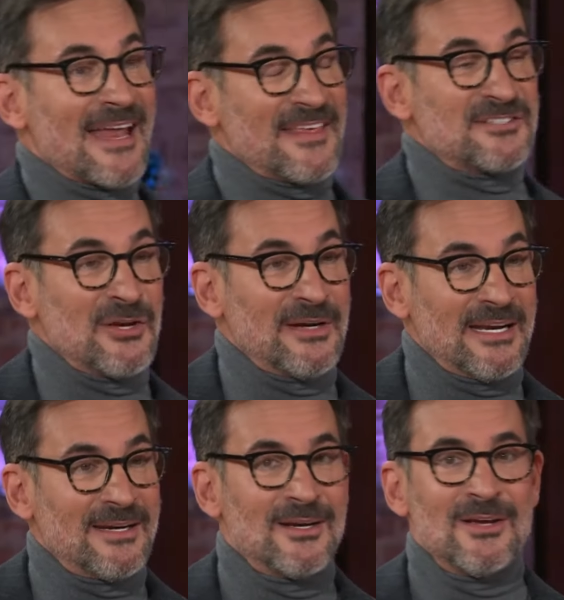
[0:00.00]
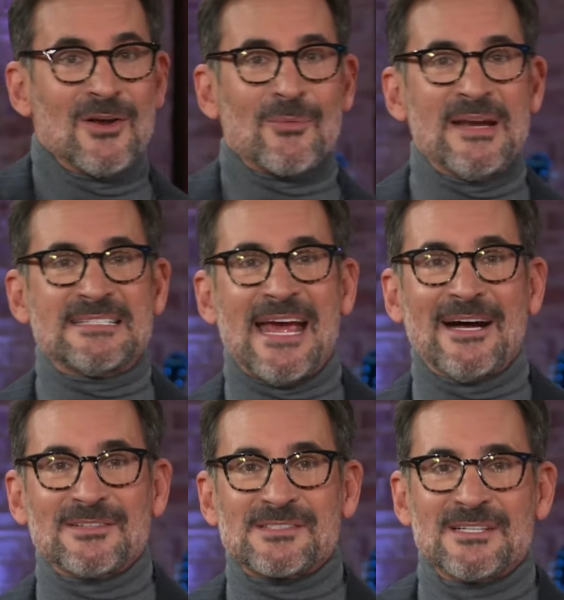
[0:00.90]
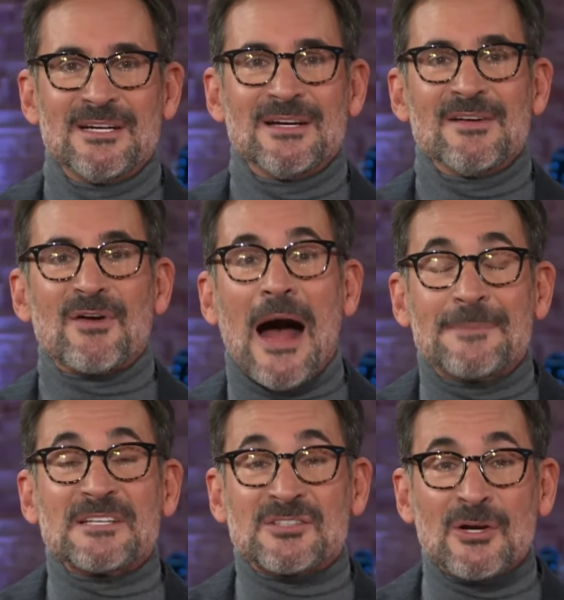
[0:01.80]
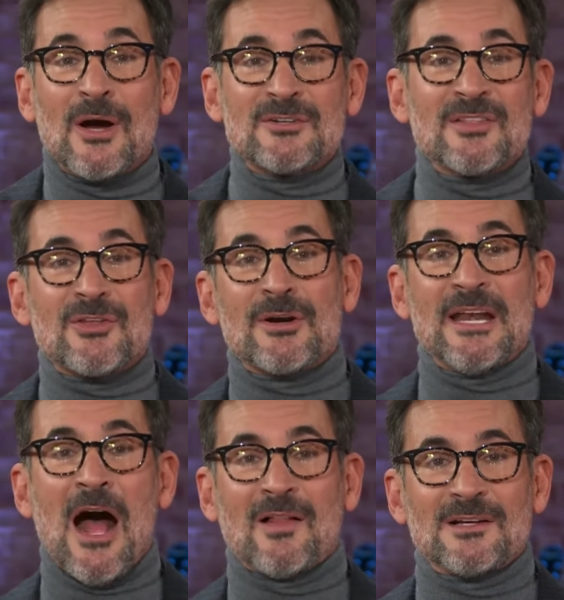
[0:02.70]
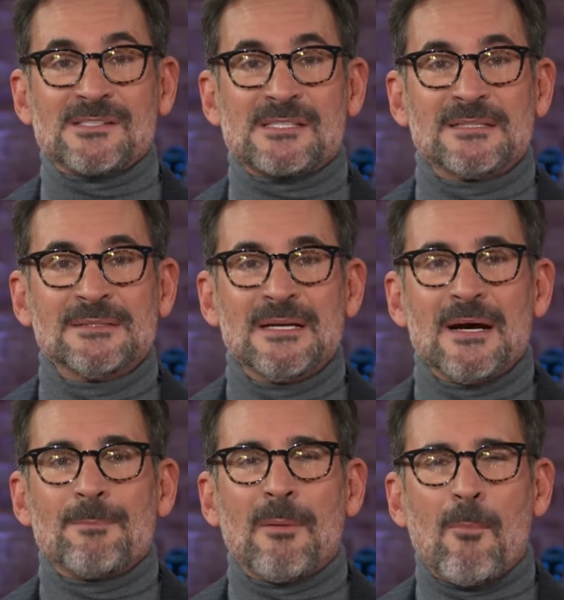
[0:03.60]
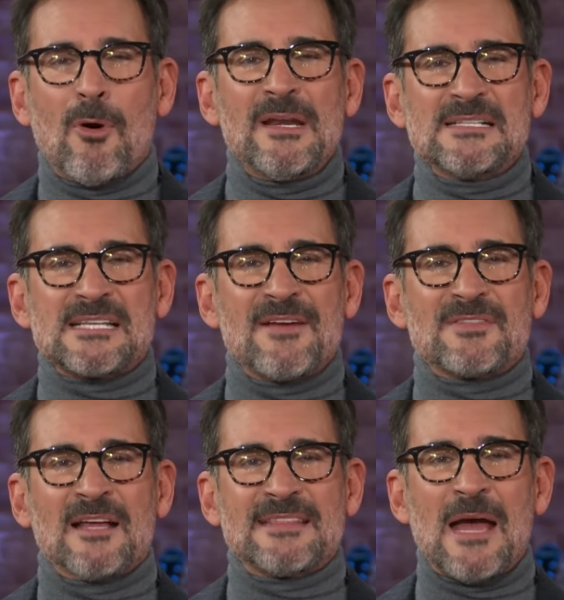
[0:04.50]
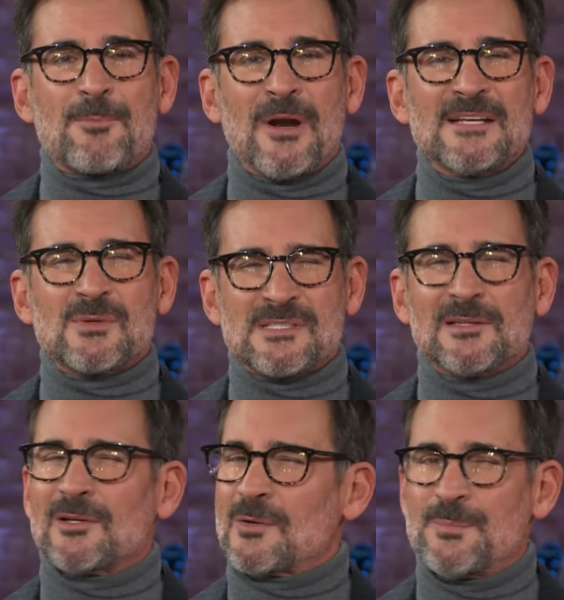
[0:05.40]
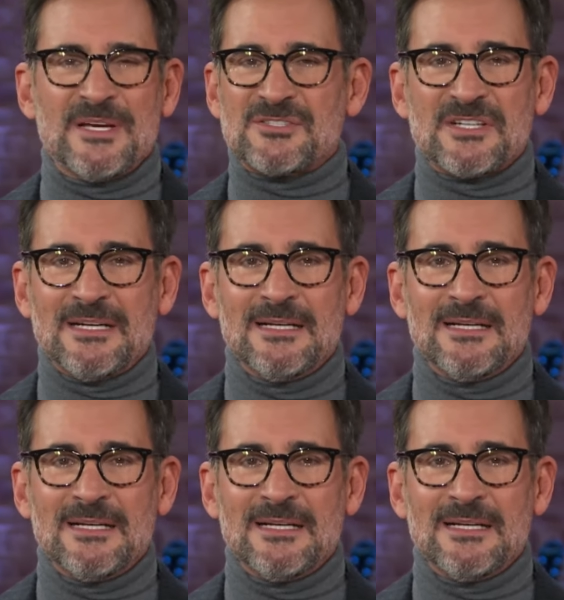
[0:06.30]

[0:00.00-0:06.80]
Now, this unit yeah. retails for up to $230. But Morning Save thought that price was a little pitchy.